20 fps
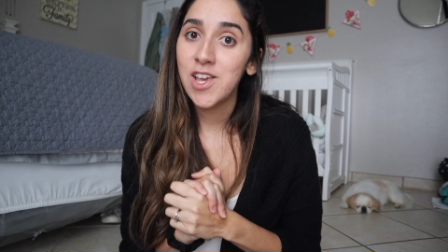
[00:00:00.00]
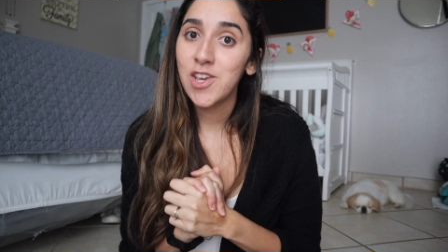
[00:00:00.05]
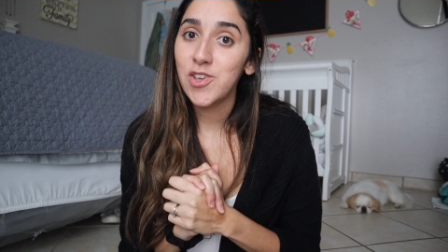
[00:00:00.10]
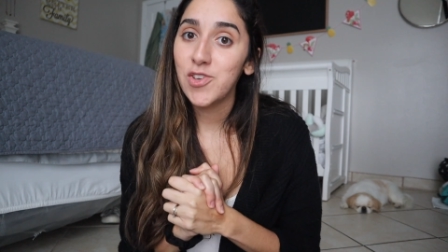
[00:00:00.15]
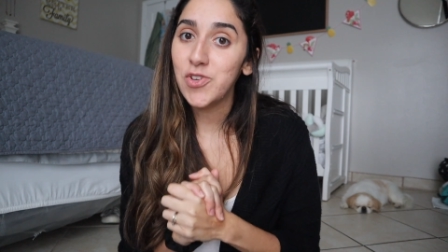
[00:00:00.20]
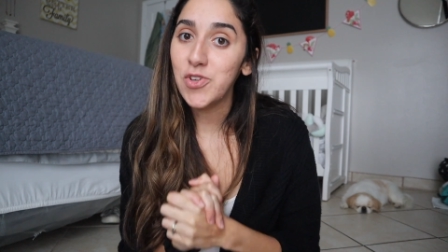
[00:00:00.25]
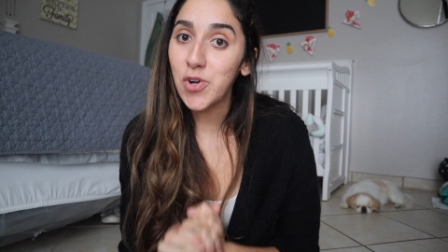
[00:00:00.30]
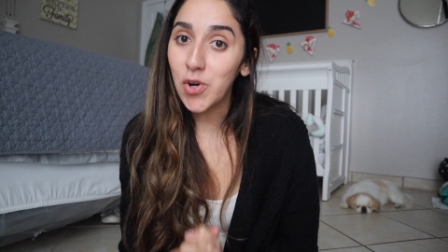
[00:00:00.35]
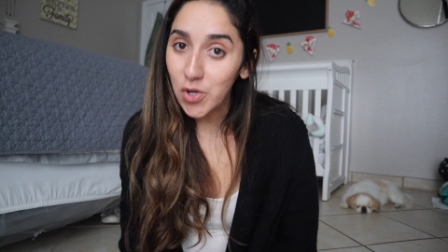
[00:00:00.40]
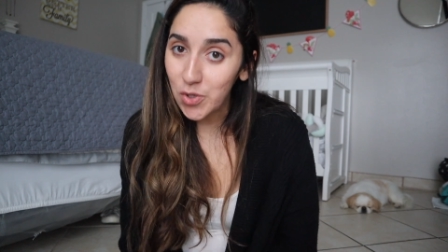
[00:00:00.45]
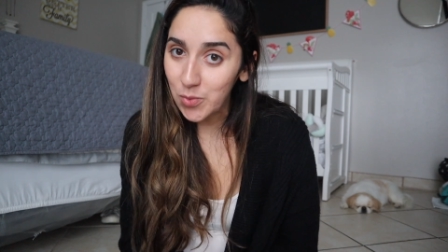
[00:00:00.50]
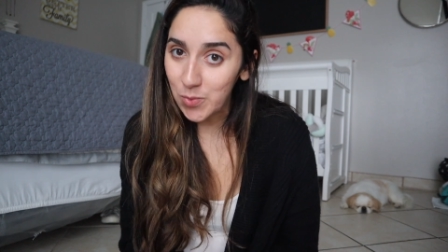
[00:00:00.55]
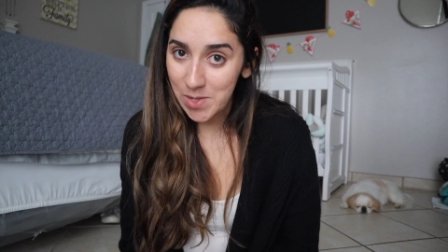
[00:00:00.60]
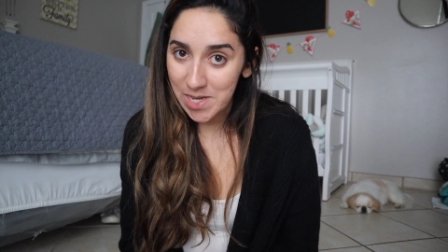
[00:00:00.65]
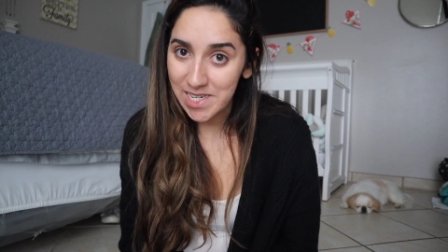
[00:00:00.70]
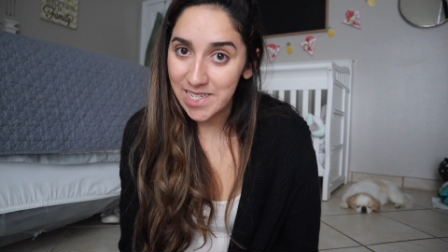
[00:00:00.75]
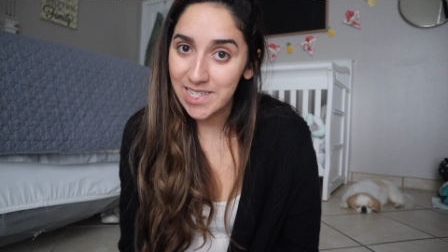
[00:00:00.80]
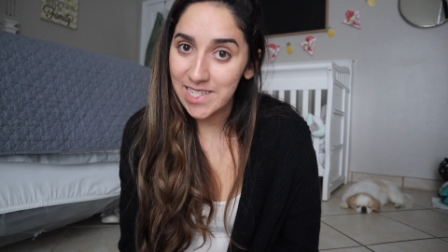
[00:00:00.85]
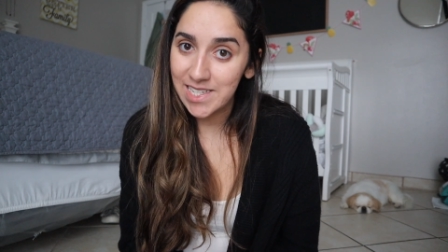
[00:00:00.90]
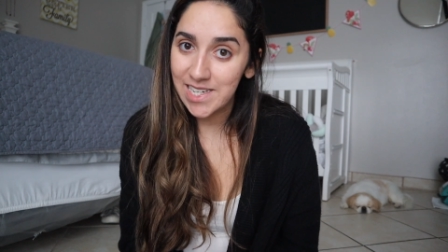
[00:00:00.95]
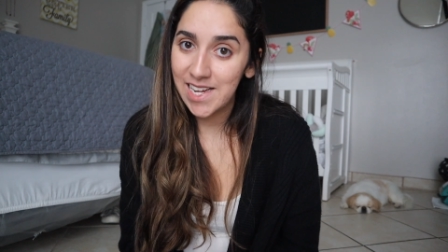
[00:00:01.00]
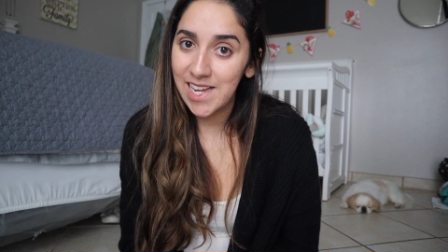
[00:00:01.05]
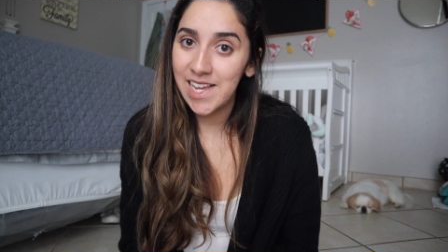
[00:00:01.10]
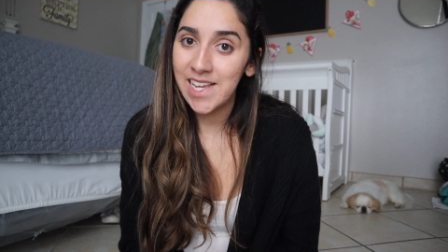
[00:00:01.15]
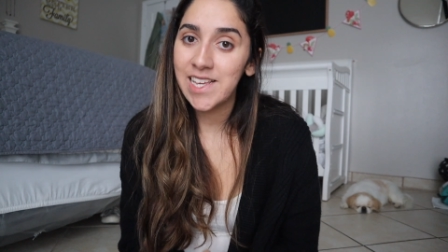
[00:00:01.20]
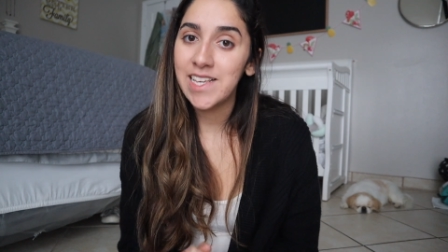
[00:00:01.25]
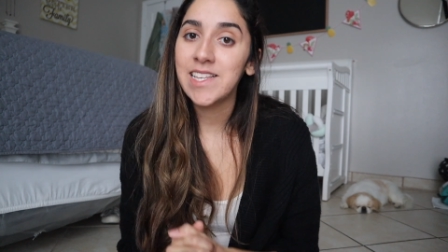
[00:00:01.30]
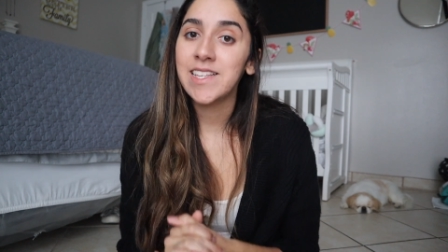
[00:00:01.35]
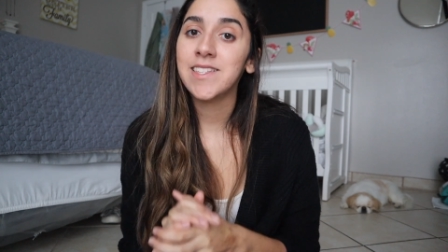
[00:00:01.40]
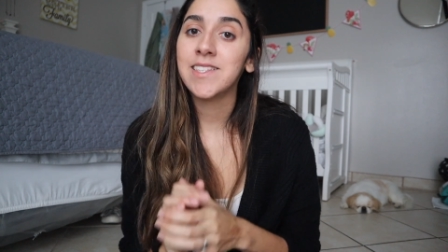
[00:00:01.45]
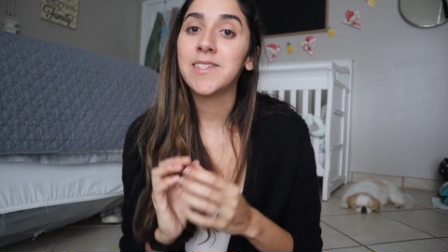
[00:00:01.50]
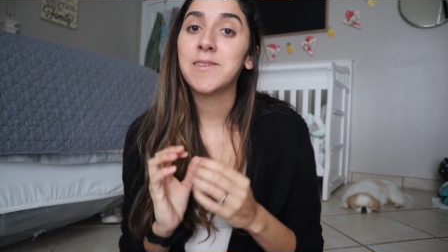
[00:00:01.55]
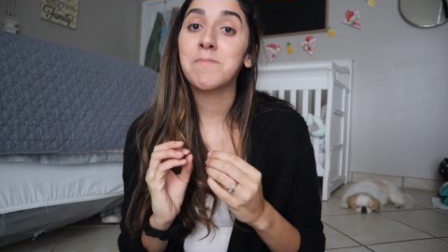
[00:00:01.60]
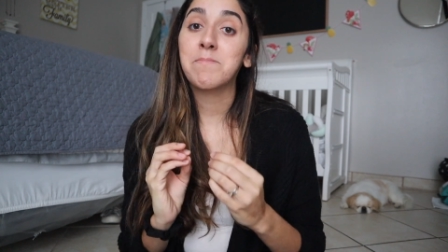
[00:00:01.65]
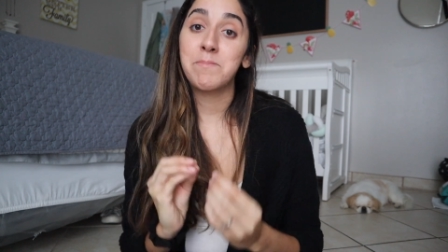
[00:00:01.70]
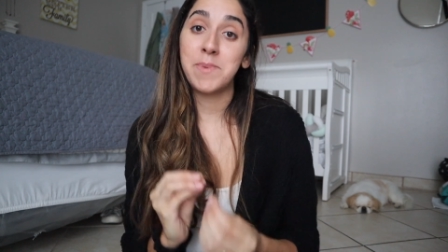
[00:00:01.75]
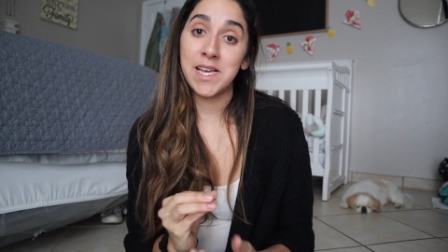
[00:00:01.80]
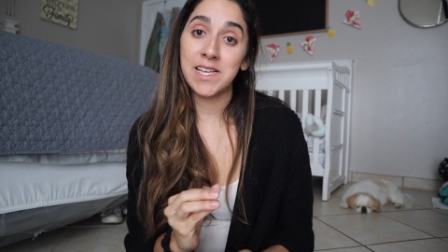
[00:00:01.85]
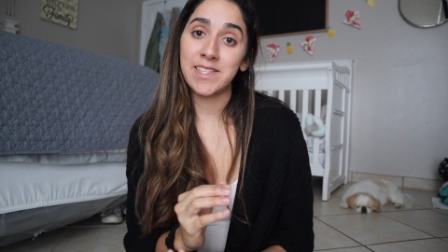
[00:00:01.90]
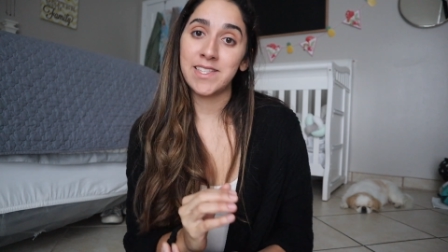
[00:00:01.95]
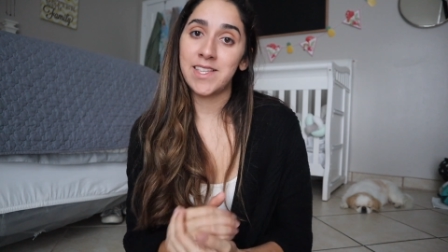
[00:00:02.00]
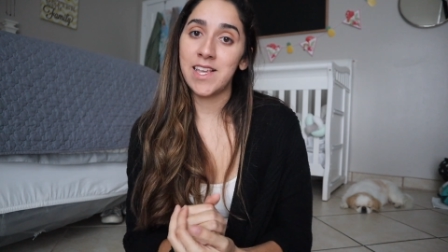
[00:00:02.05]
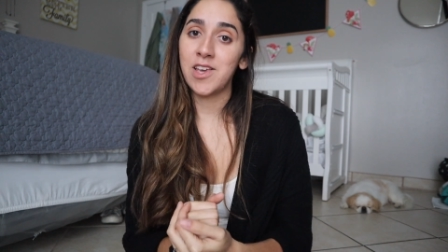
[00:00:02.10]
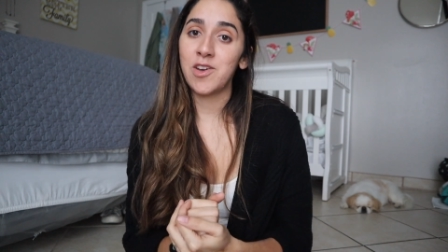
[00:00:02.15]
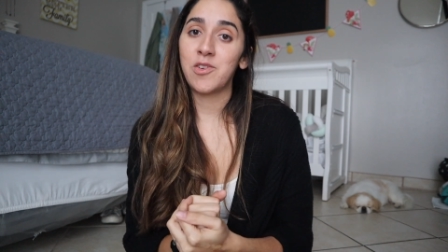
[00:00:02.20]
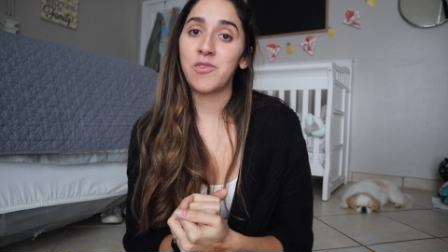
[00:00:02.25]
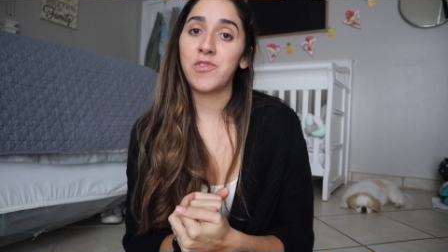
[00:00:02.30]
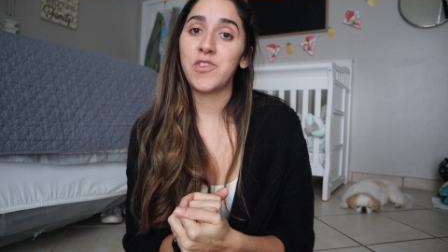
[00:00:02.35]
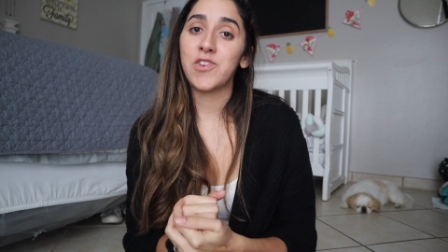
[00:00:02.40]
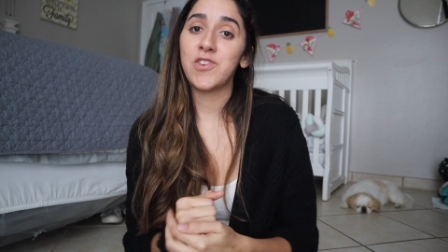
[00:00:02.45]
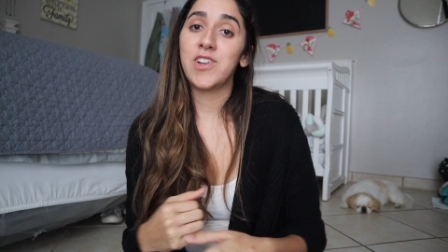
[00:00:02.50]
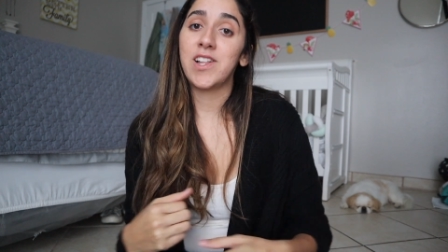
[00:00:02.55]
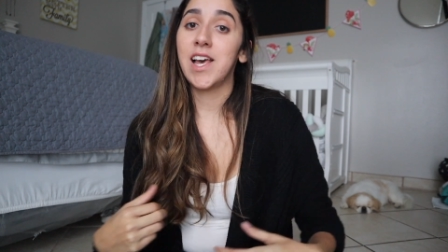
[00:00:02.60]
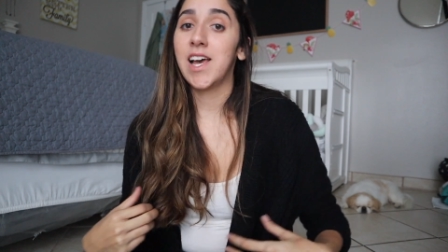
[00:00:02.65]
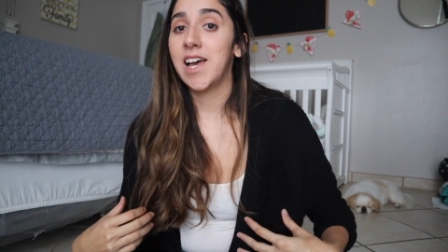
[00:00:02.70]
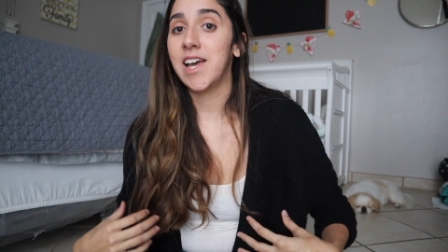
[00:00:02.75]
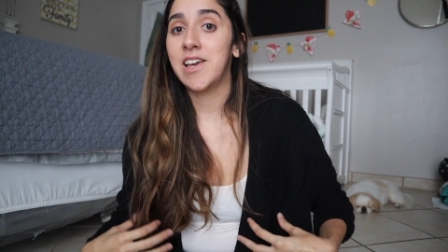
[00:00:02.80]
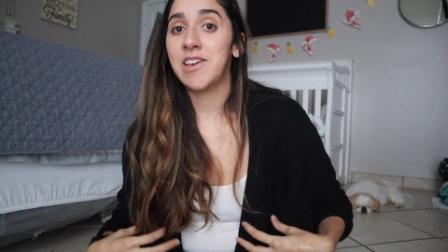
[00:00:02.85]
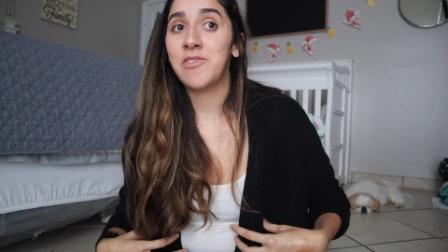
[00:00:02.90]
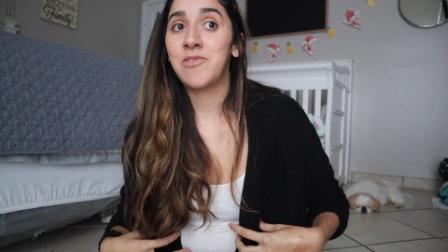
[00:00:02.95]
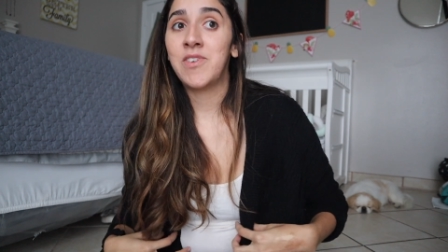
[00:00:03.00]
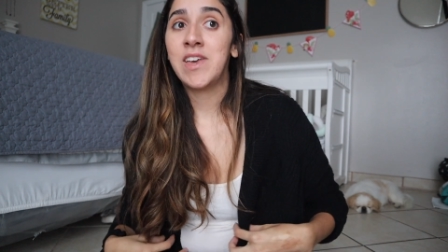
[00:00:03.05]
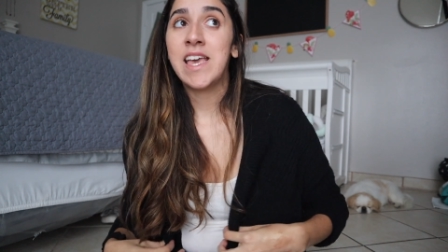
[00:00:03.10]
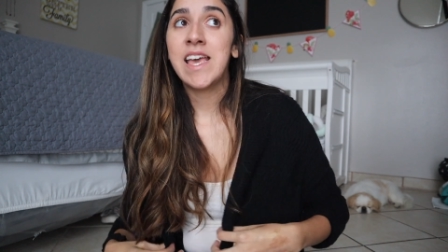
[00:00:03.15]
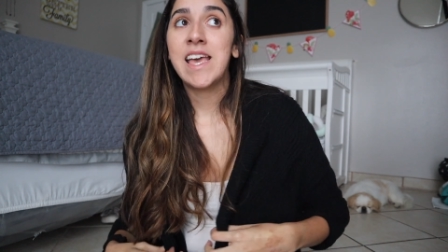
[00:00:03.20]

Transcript: your wedding day is the best day of your life